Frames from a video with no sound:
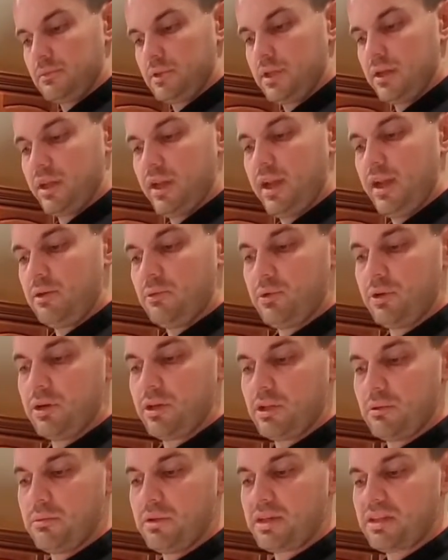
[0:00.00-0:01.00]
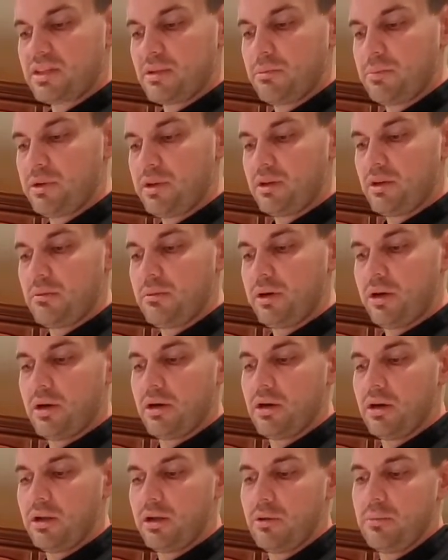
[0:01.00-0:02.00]
Again, we're gonna mix the peanut butter
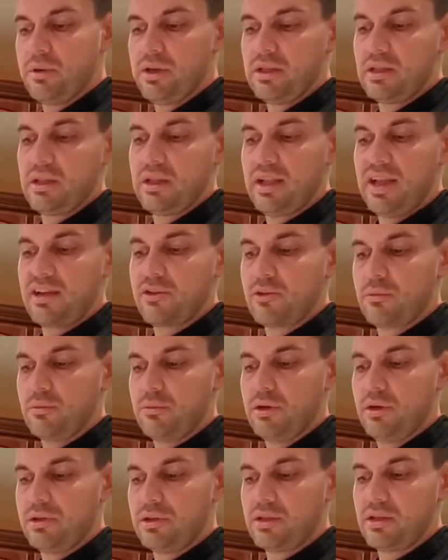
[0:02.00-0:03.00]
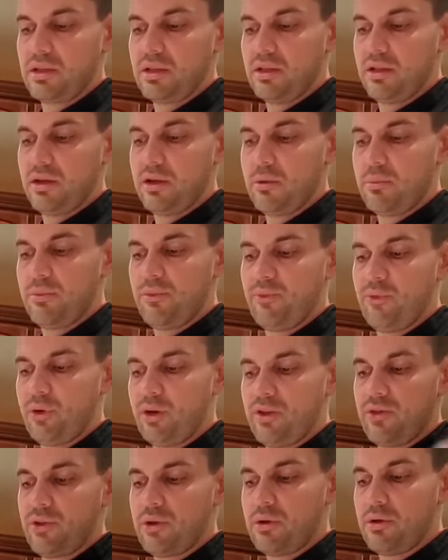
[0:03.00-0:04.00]
a little bit. I like to melt it a little before
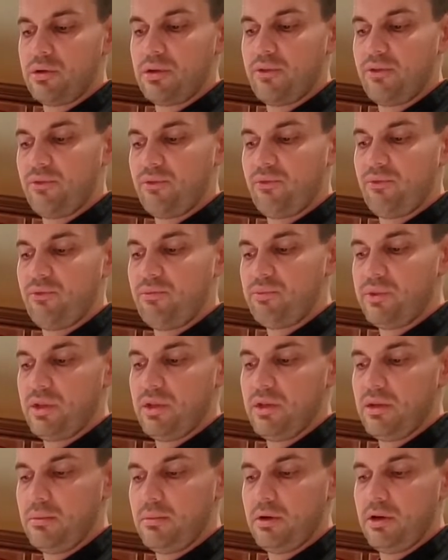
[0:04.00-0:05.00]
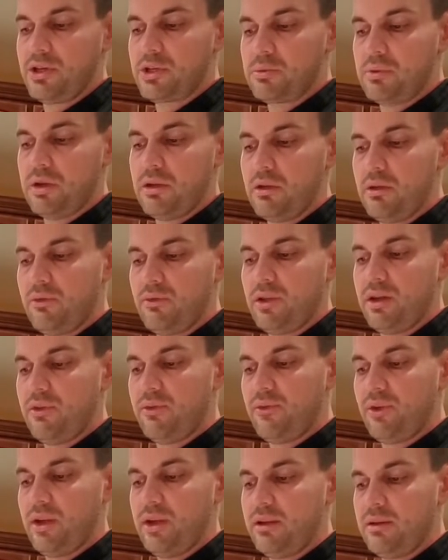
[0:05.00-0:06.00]
I throw the marshmallow
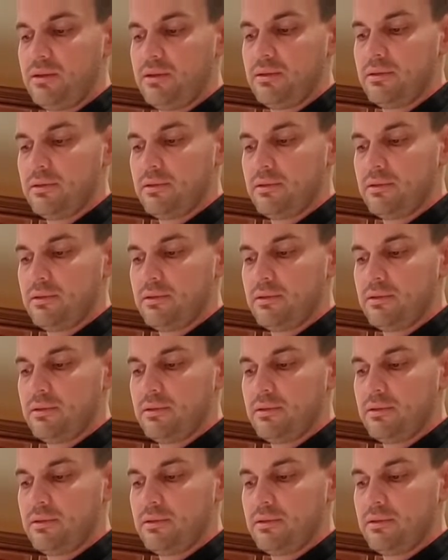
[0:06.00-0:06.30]
fluff in.